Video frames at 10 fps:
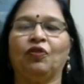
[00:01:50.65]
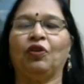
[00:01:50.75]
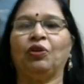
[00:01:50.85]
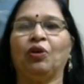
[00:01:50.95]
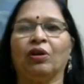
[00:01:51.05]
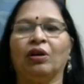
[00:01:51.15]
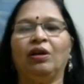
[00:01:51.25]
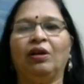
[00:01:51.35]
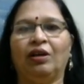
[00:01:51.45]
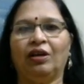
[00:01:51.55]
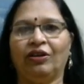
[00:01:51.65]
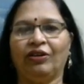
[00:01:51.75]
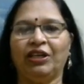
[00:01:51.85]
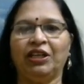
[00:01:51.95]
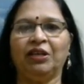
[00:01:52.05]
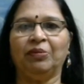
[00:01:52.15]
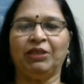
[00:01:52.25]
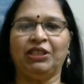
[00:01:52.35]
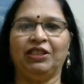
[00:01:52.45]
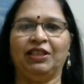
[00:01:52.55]
for your reading
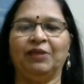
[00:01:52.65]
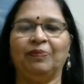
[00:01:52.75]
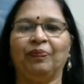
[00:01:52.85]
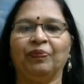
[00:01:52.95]
material.